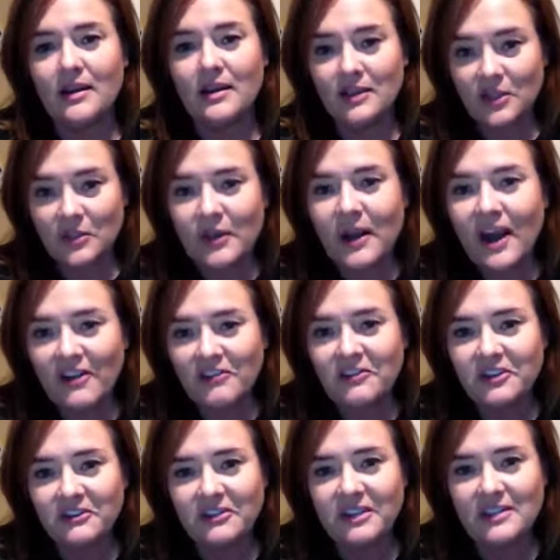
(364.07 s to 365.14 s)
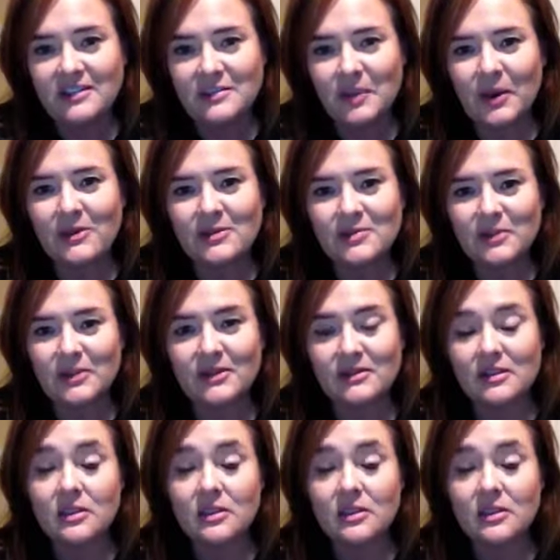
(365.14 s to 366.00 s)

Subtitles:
You would have 15 spas booked.